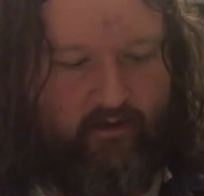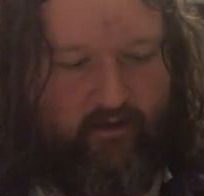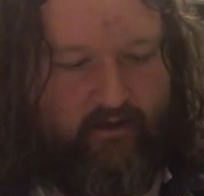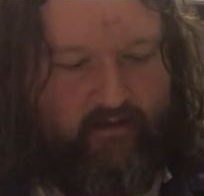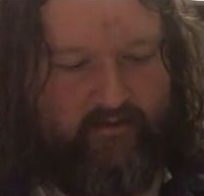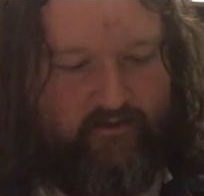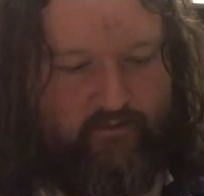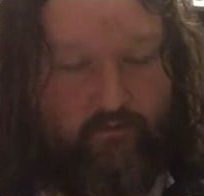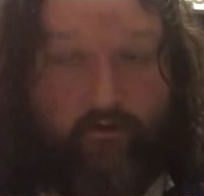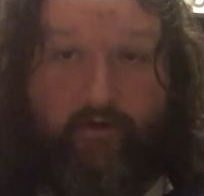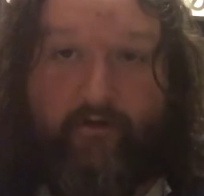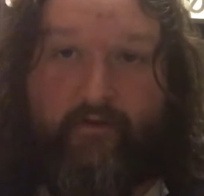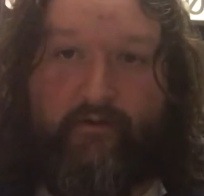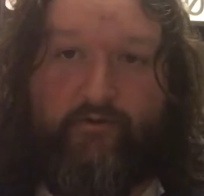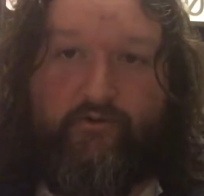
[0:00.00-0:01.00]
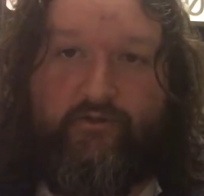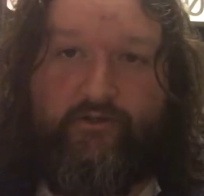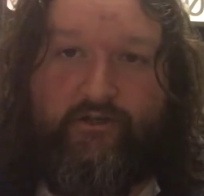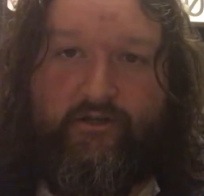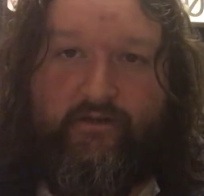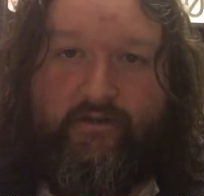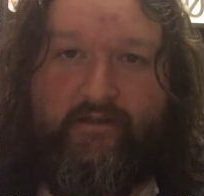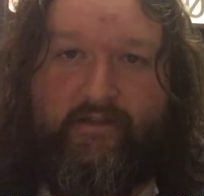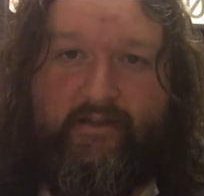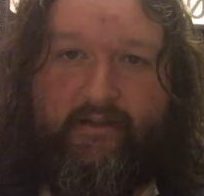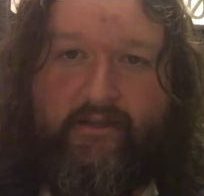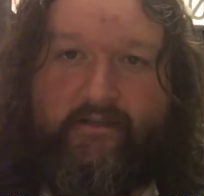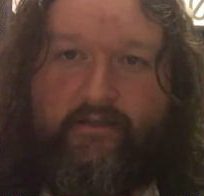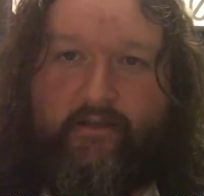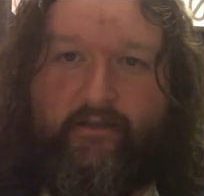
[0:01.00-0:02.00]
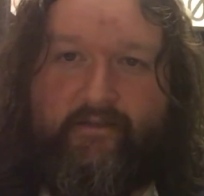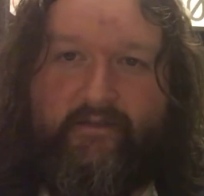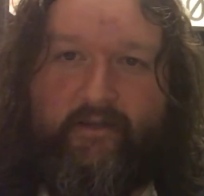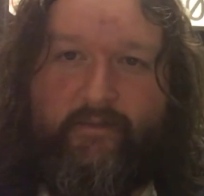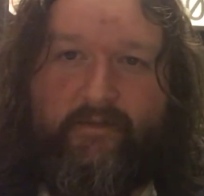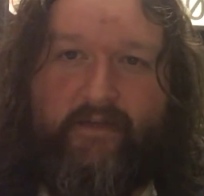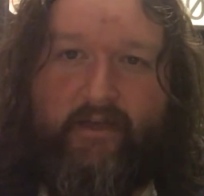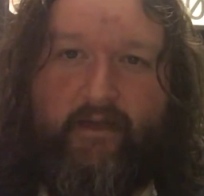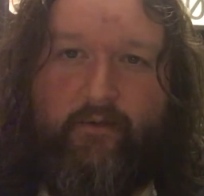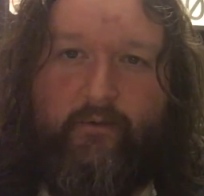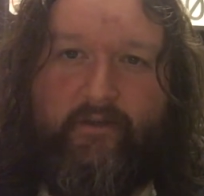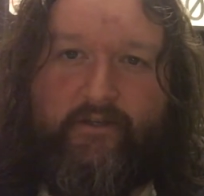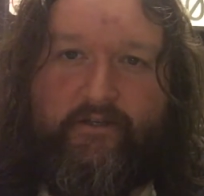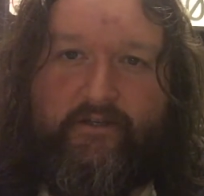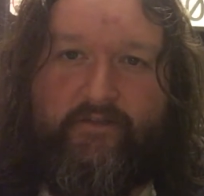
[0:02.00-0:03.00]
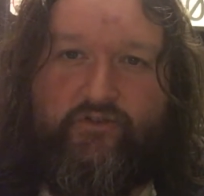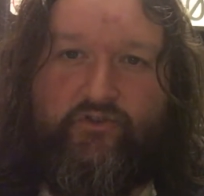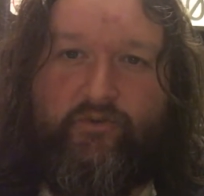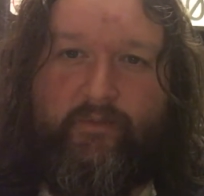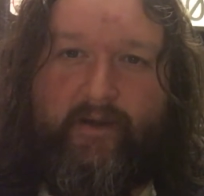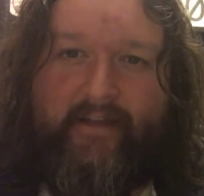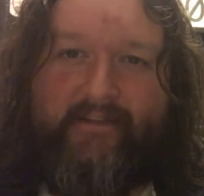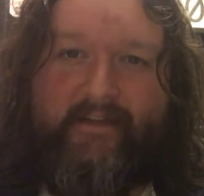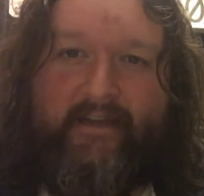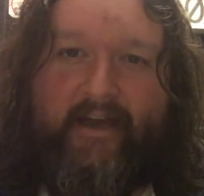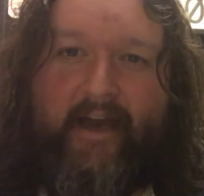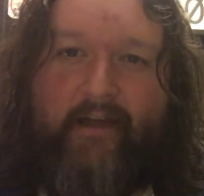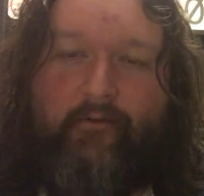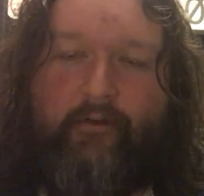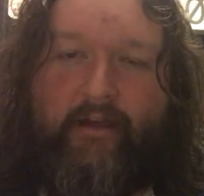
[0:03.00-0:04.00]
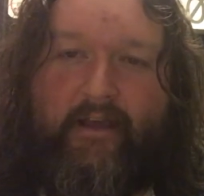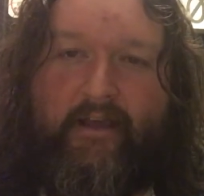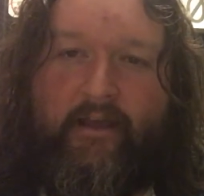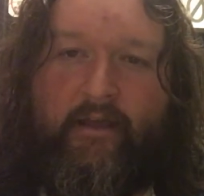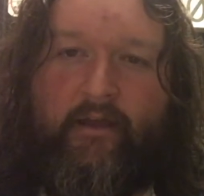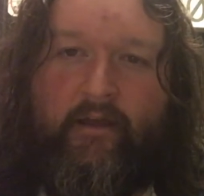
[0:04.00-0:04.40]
it's worth introducing this concept here, which is dramatic irony.